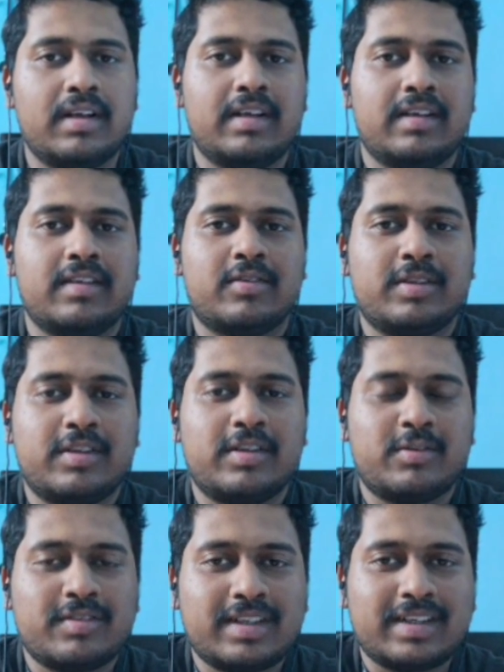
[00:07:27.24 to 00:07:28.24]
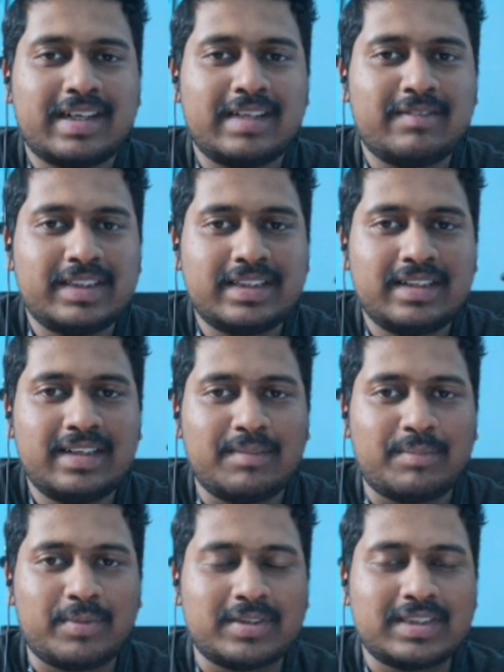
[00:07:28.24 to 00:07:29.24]
So this was a conventional
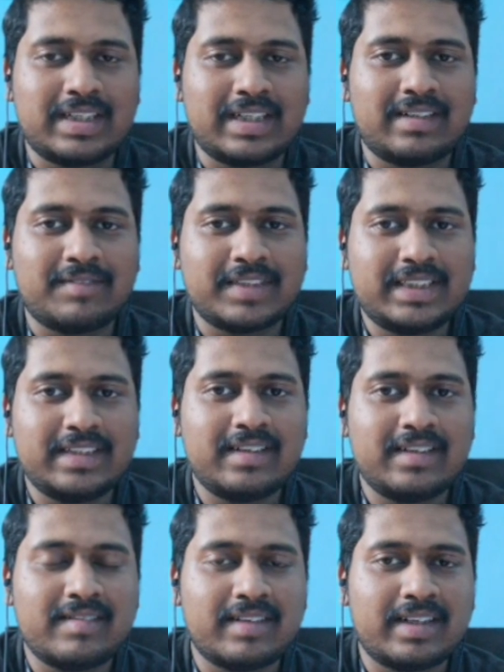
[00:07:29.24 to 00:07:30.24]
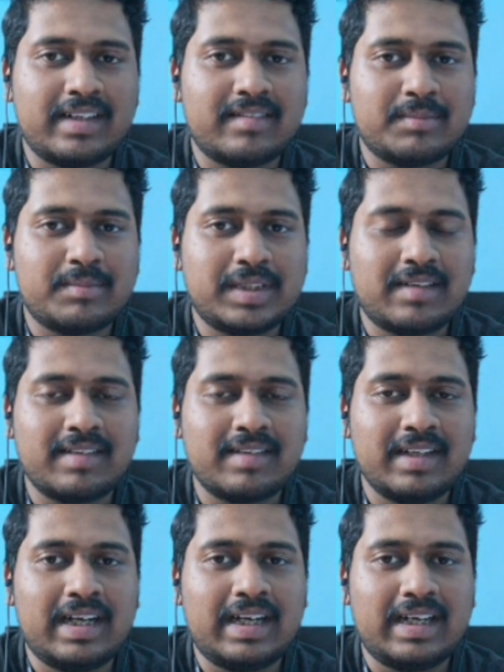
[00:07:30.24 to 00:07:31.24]
approach that first year and second year subjects
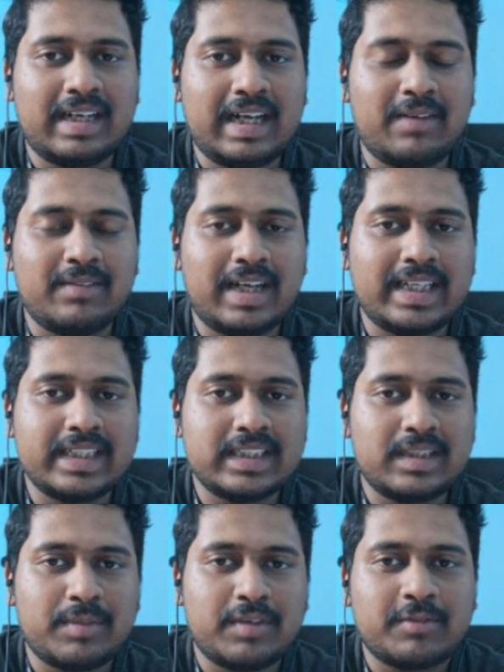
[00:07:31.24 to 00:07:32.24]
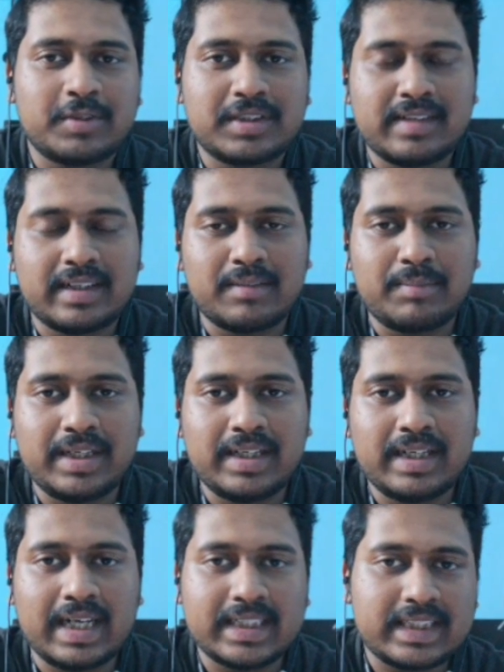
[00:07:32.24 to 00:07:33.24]
have the highest number of questions that are
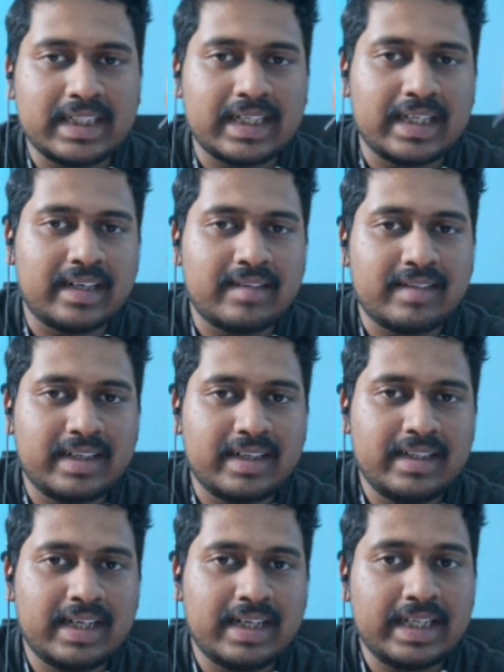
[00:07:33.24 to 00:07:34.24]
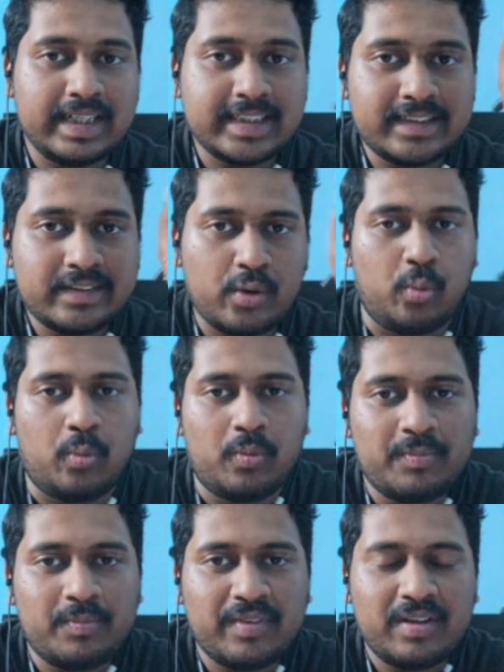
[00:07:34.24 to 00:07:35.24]
being asked in INICET. That is true.
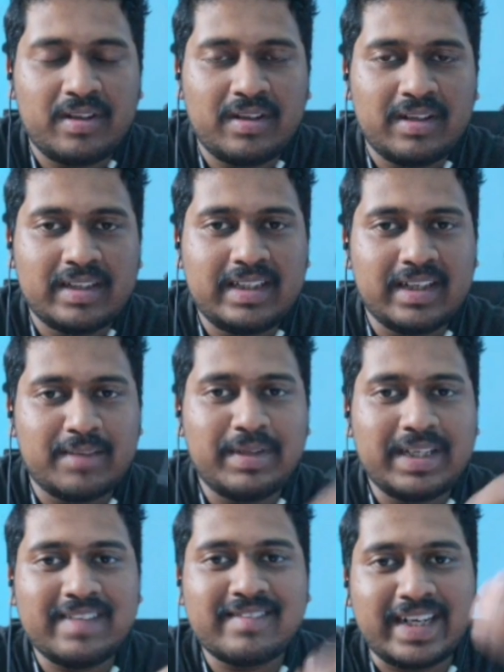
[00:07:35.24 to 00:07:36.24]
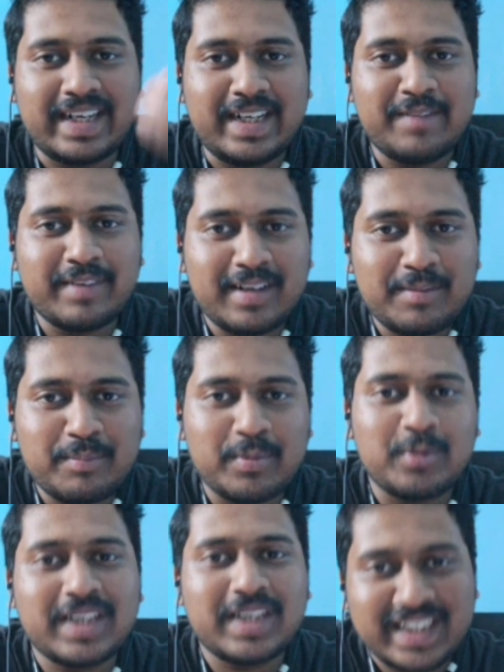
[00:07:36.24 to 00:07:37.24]
Hereby, I scientifically
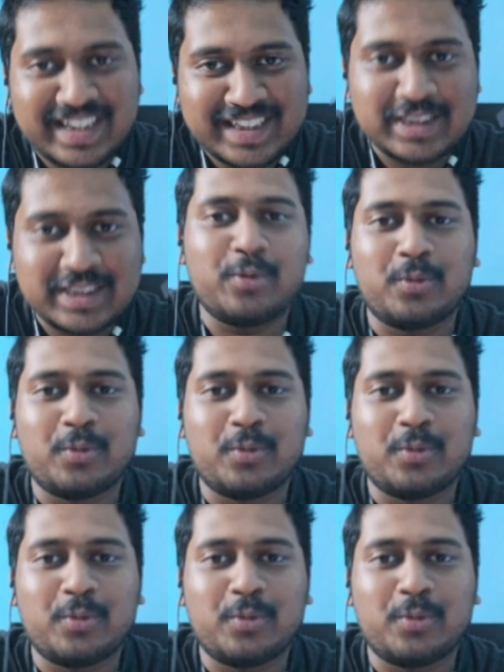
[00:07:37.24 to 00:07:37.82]
prove that it is true.